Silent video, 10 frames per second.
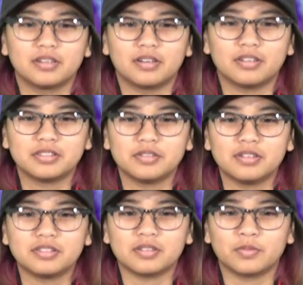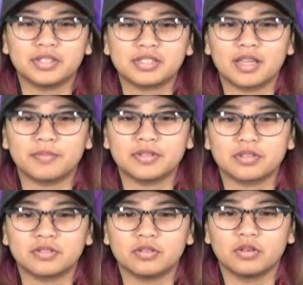All students on West Campus
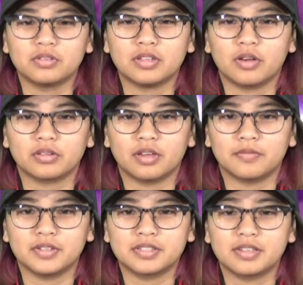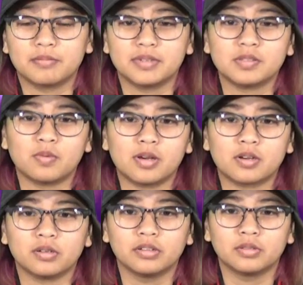are to go to the health office. Ms.
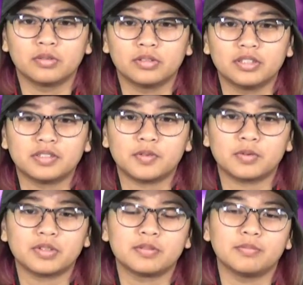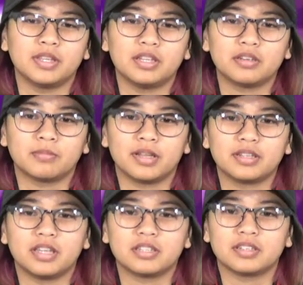Walker looks forward to meeting your
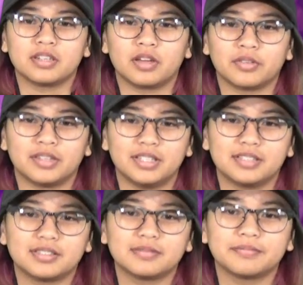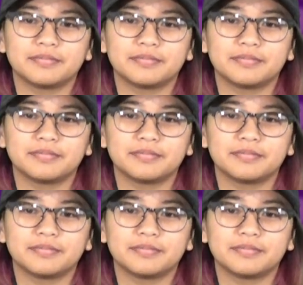medication and health needs.